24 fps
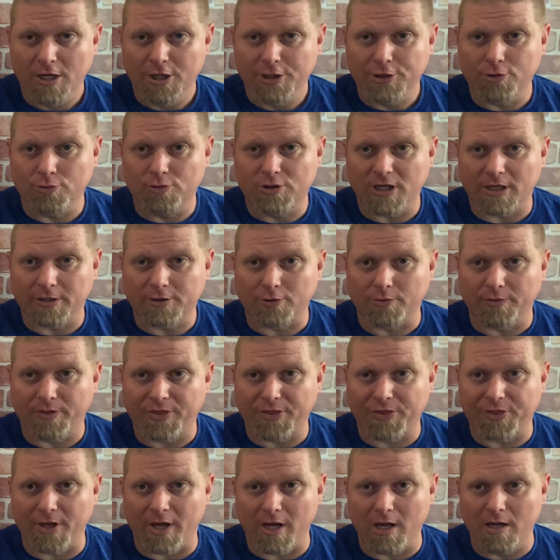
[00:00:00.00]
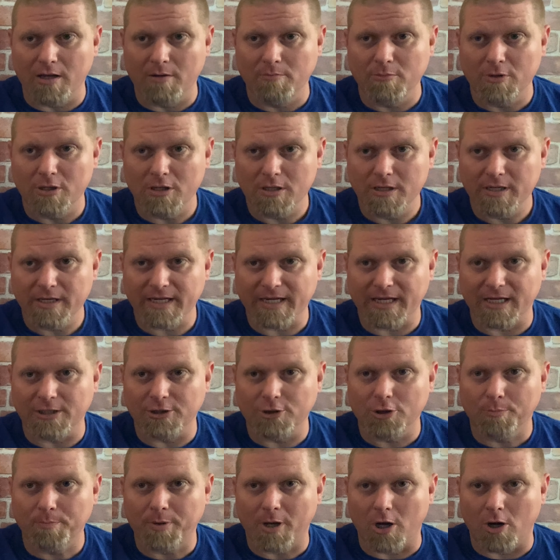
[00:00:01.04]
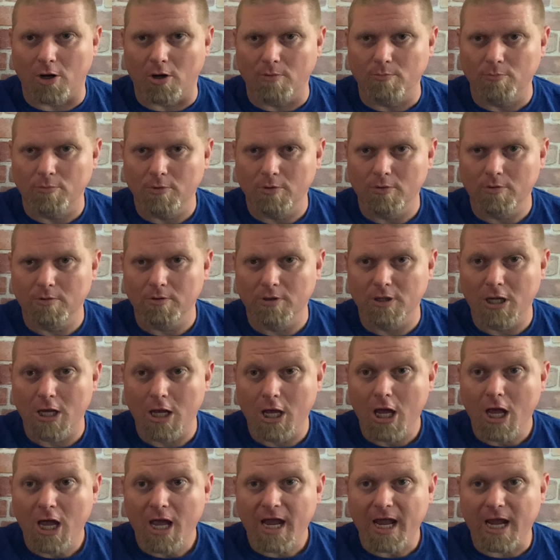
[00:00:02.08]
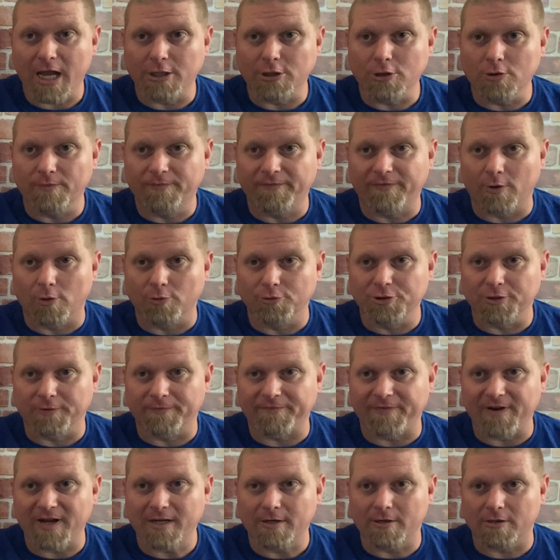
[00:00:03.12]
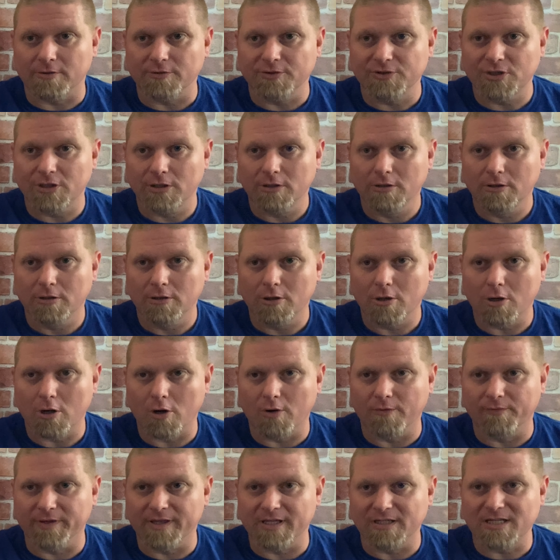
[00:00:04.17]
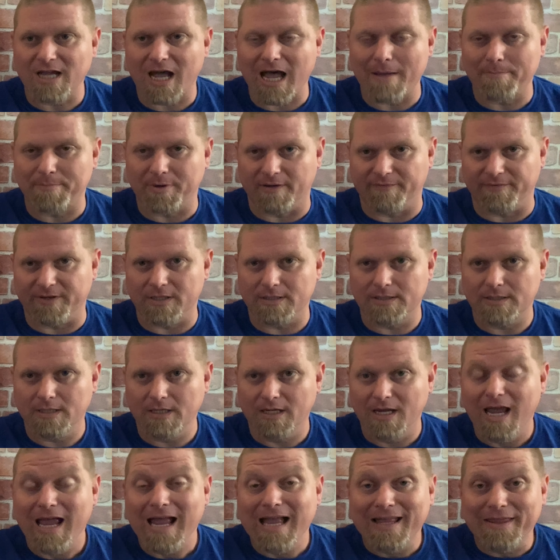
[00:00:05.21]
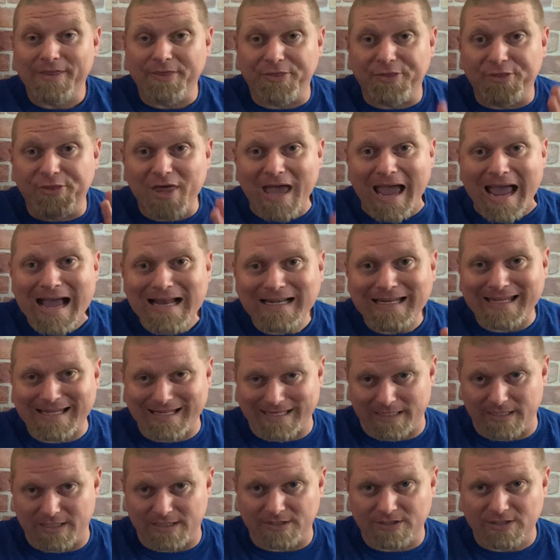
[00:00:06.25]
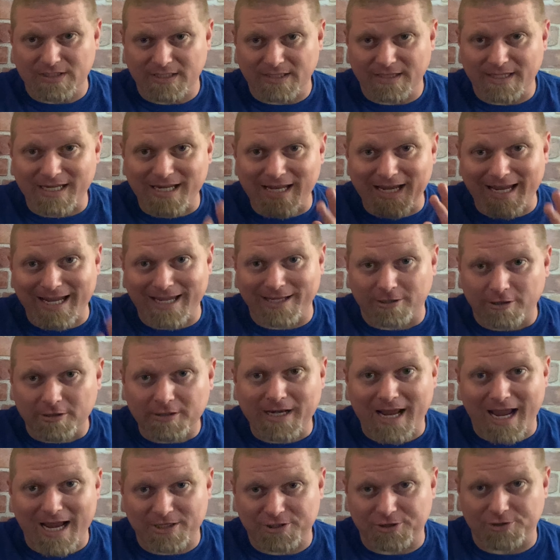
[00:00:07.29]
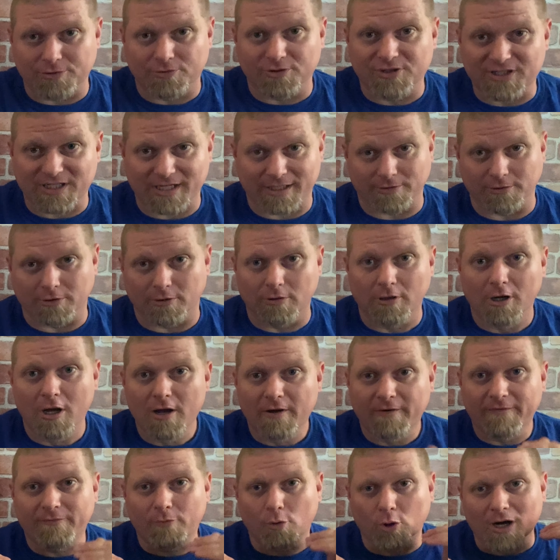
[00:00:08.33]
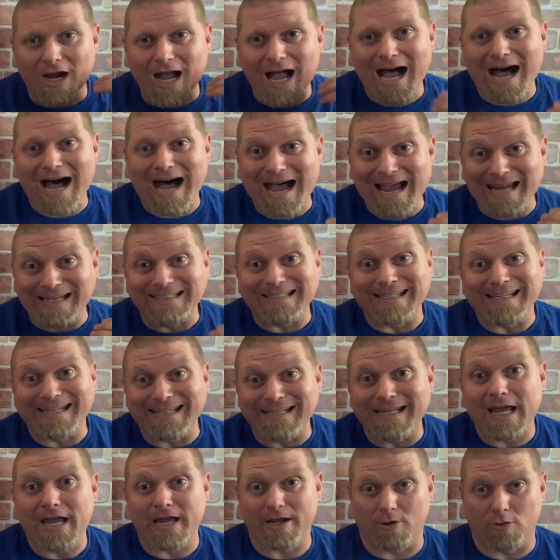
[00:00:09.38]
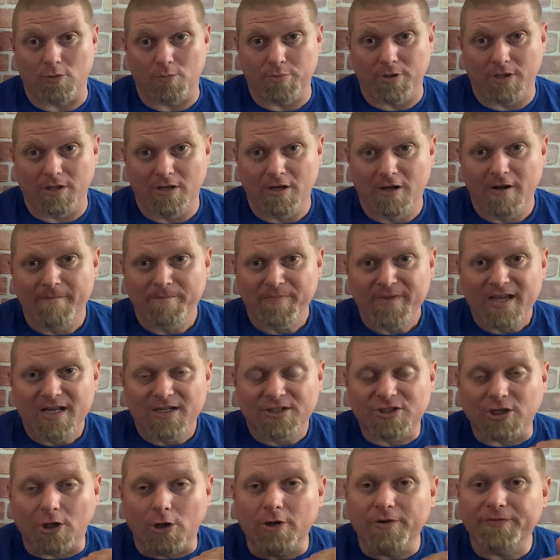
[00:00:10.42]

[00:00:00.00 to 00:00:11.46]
you tuck your thumb in your palm and you fold your fingers over the top of it. That is the international signal for I need help. So